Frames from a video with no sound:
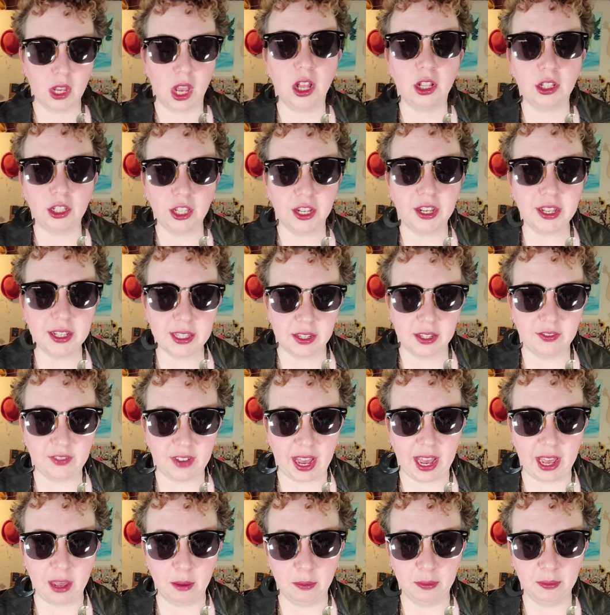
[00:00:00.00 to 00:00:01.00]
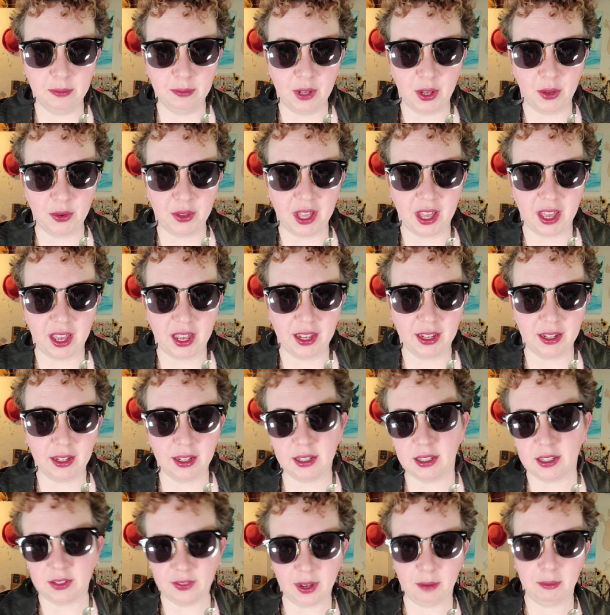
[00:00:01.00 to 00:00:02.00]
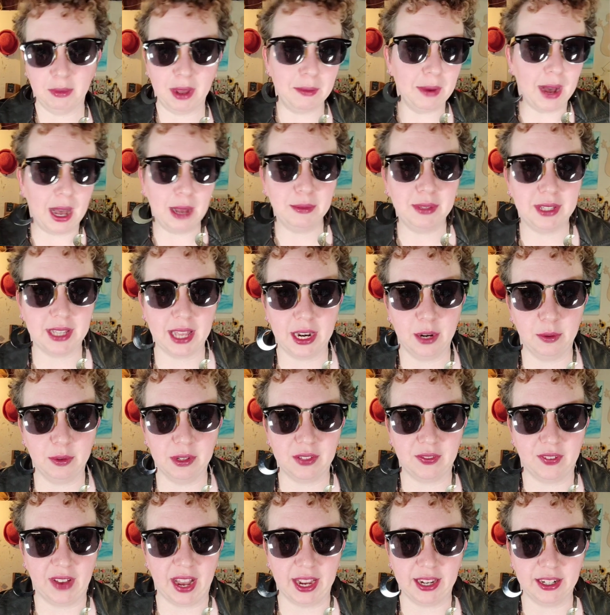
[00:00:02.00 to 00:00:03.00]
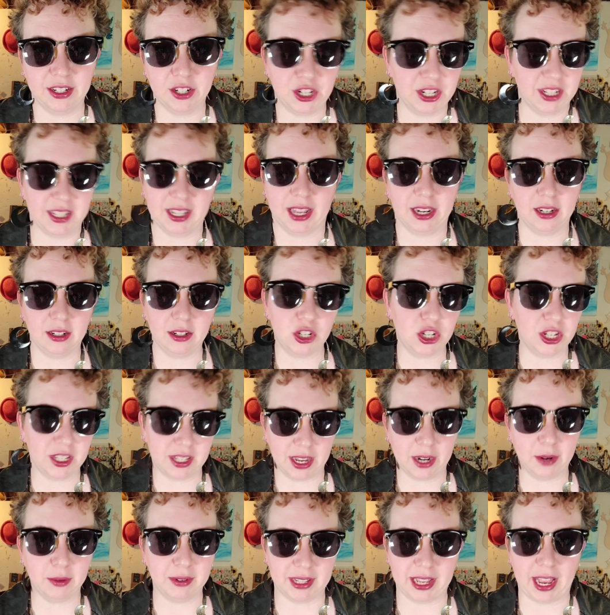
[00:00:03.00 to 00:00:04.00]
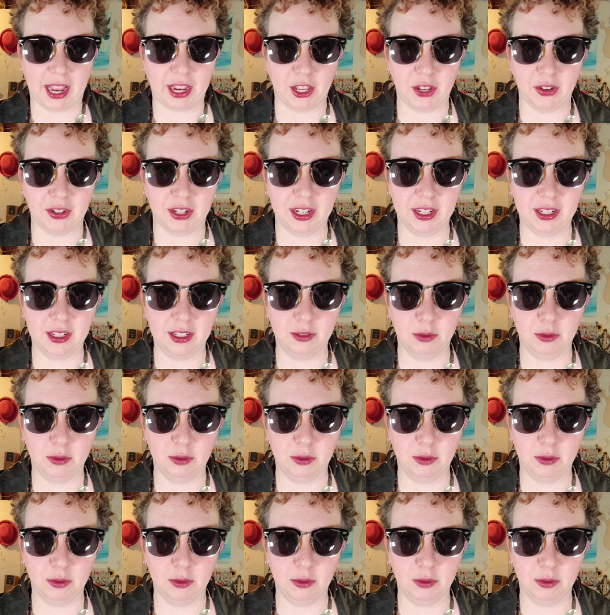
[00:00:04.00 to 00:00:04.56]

look, it's a vibe. Okay, my mom said it was fine. She said it was accurate.